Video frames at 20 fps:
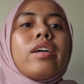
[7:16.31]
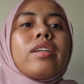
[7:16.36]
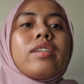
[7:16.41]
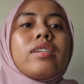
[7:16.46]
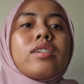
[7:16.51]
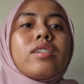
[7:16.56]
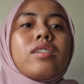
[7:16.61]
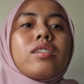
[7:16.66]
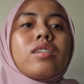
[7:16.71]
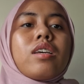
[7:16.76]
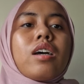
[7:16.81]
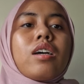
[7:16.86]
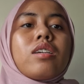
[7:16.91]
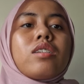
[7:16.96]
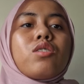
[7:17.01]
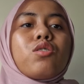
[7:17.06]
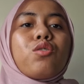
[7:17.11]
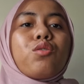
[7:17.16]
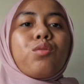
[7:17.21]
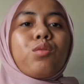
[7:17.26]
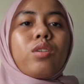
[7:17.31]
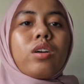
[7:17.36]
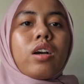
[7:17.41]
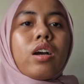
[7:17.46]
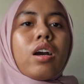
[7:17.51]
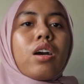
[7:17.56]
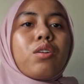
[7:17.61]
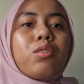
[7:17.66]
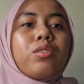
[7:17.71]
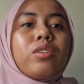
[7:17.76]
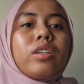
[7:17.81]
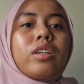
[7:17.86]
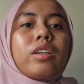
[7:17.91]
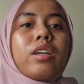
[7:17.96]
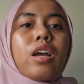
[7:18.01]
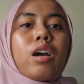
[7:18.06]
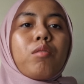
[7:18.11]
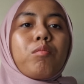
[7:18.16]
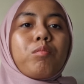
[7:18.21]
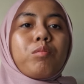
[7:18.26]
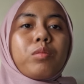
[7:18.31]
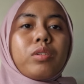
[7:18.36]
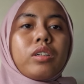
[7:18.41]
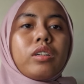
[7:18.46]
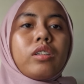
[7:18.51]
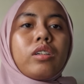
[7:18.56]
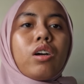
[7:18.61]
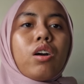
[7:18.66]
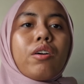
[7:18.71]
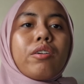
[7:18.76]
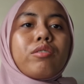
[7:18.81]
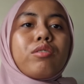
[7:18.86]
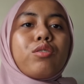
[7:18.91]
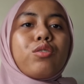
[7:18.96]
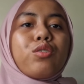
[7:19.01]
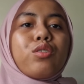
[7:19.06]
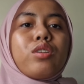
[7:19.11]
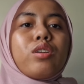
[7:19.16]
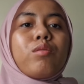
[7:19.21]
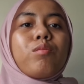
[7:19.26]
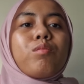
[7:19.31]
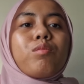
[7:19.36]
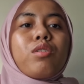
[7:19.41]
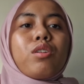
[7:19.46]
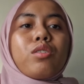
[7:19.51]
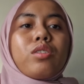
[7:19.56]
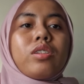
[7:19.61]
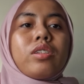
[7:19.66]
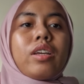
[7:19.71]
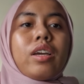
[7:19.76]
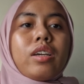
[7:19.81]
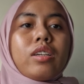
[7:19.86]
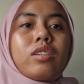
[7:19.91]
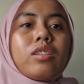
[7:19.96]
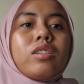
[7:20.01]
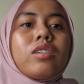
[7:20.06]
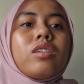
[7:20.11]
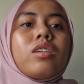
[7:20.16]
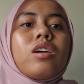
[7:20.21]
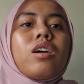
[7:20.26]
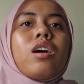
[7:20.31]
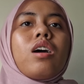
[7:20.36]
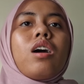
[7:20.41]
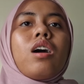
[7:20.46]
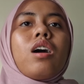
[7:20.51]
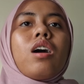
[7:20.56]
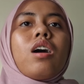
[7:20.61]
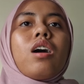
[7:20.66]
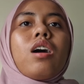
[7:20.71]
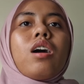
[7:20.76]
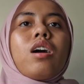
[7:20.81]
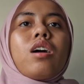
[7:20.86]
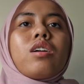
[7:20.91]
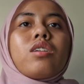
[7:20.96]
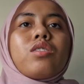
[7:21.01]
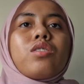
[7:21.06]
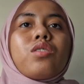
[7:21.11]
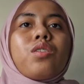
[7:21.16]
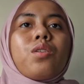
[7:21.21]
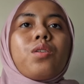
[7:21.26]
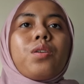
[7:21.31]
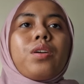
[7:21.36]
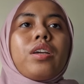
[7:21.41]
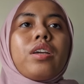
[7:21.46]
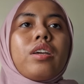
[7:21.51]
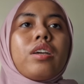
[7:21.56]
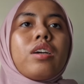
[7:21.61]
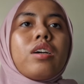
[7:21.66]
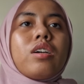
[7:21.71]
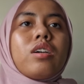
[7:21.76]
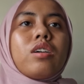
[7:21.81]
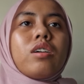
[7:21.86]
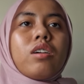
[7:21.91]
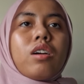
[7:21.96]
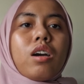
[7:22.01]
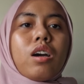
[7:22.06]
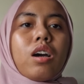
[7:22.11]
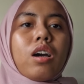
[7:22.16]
the size to count the number of student process. So here